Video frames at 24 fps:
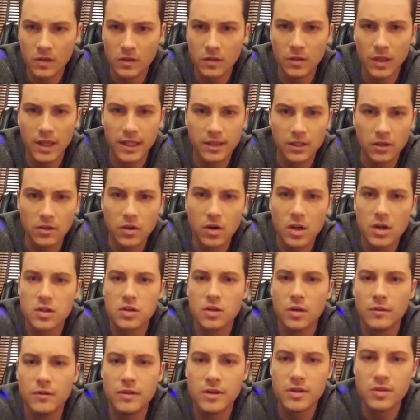you like the
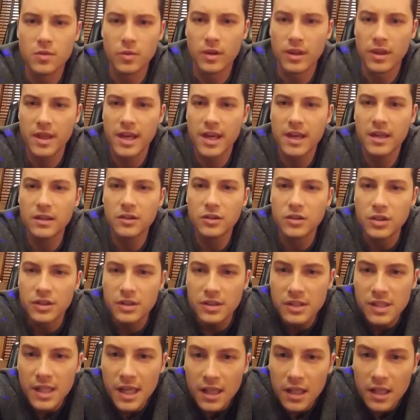crossovers with
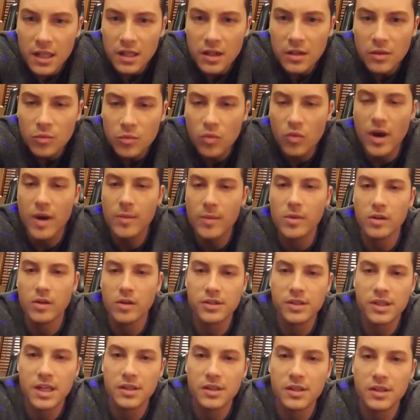Gisela Ramos
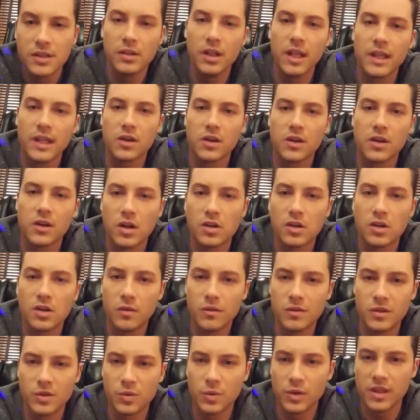says, do you like the
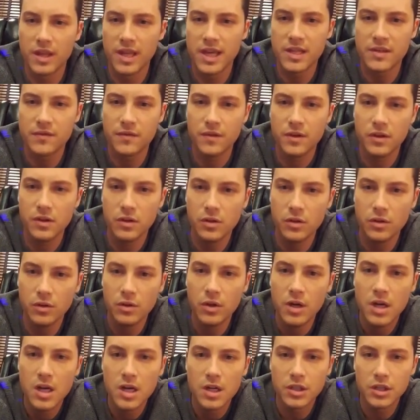crossovers with
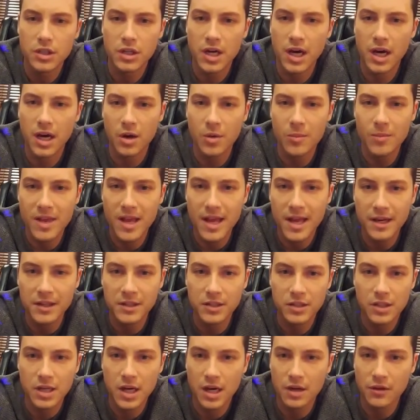SVU, Chicago Med, and
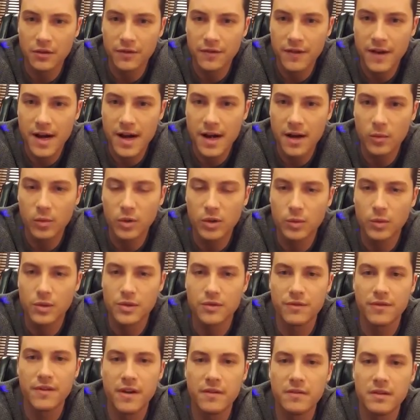Chicago Fire? Which one's
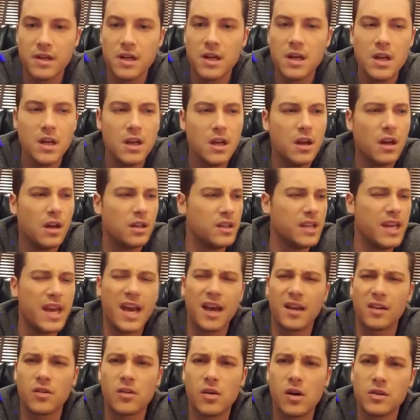your favorite?
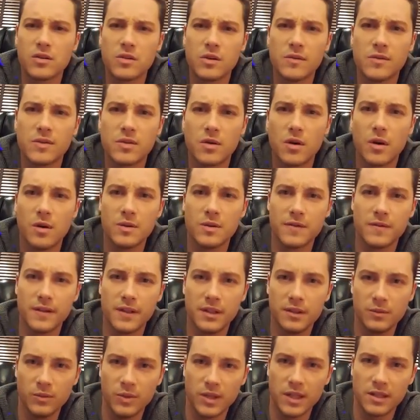Yeah, crossovers are always
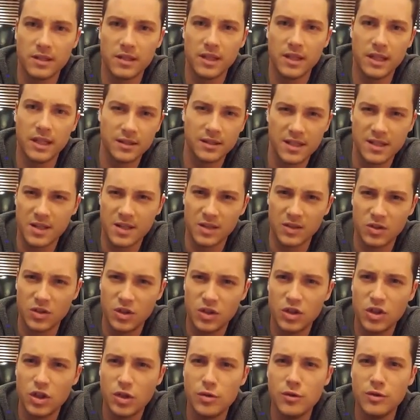fun. We get to it's a
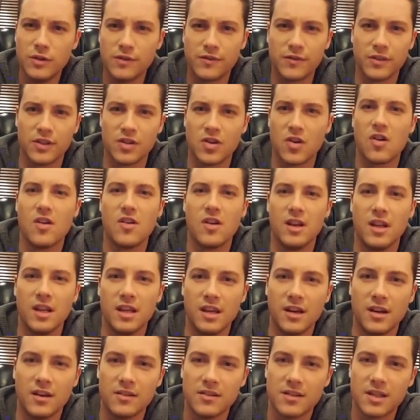huge fraternity
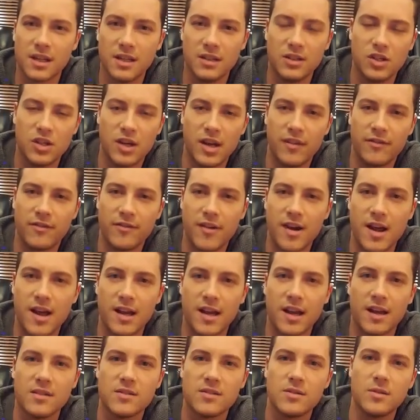here. It's like a giant frat
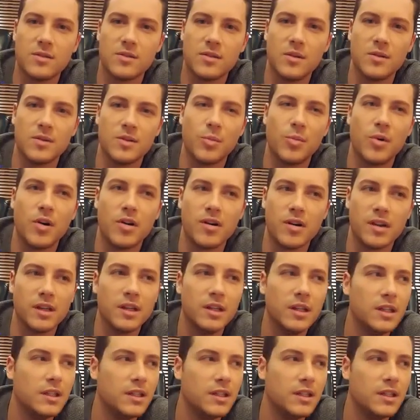house, so it's always a party,